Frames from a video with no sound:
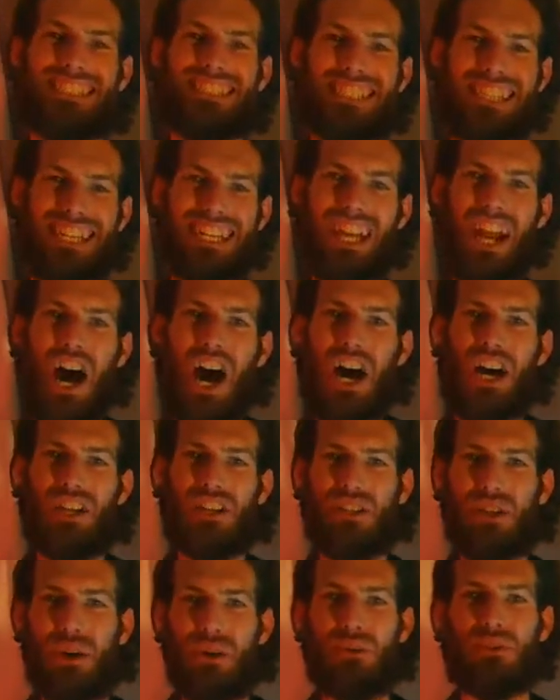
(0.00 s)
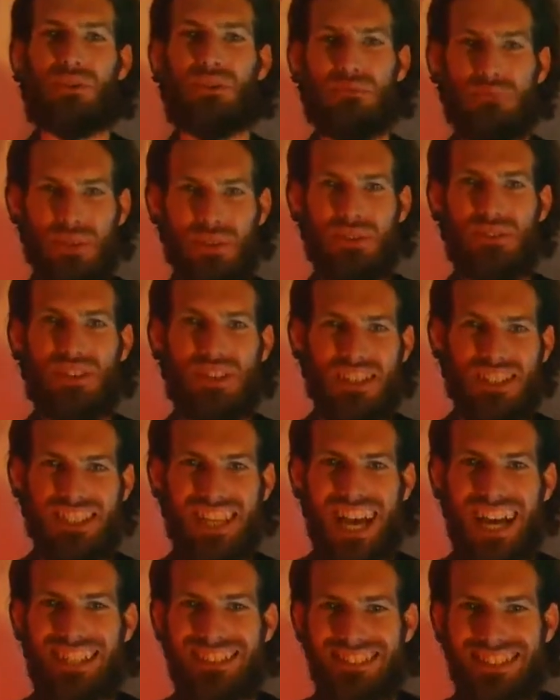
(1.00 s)
non-tonal music
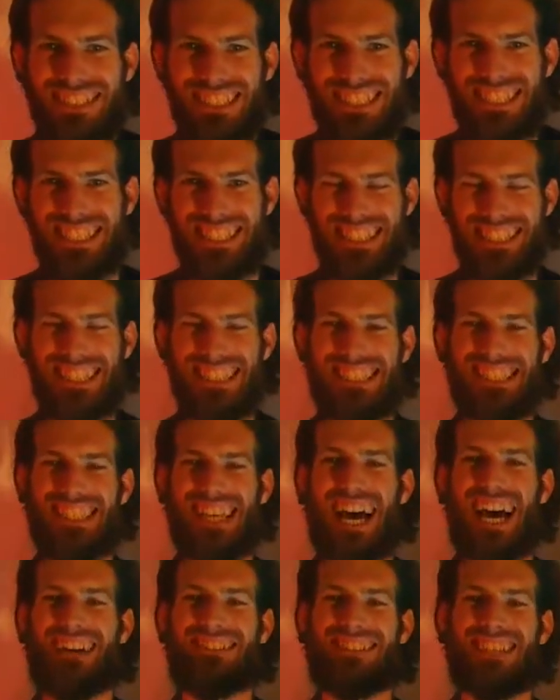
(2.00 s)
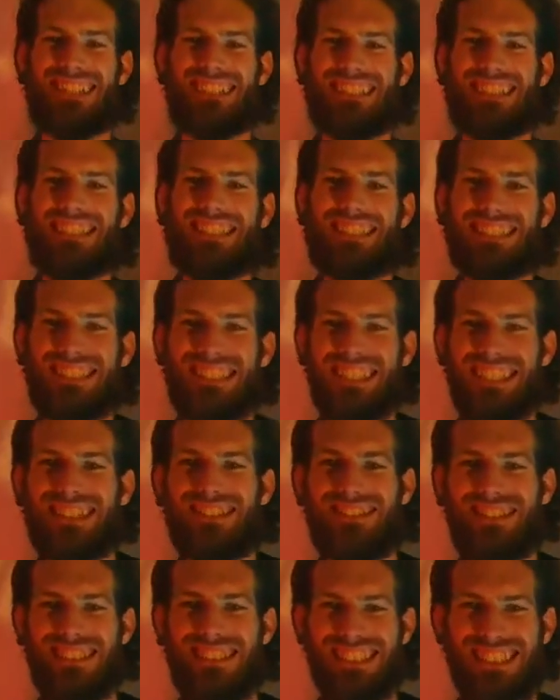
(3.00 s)
sound at least
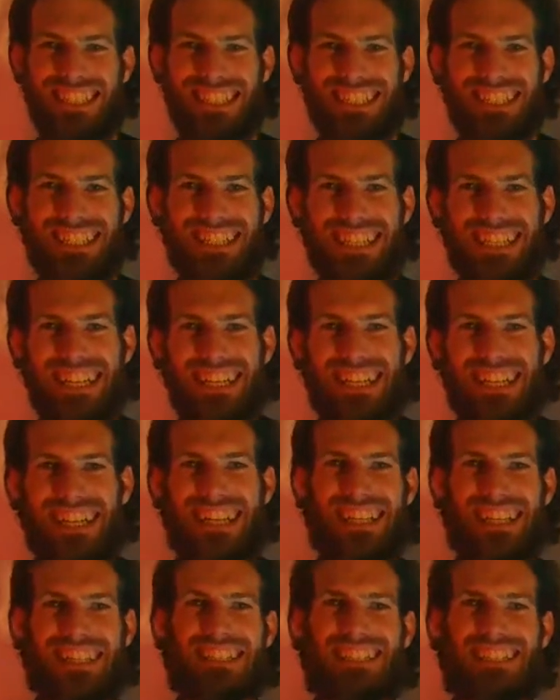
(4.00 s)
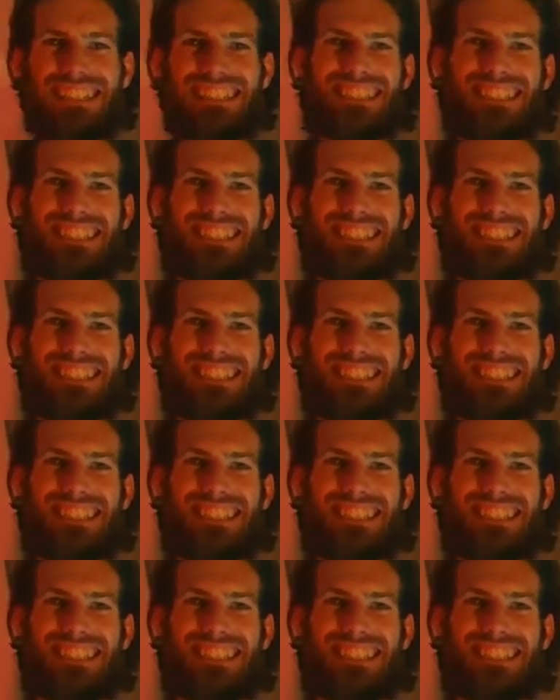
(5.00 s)
interesting. Uh,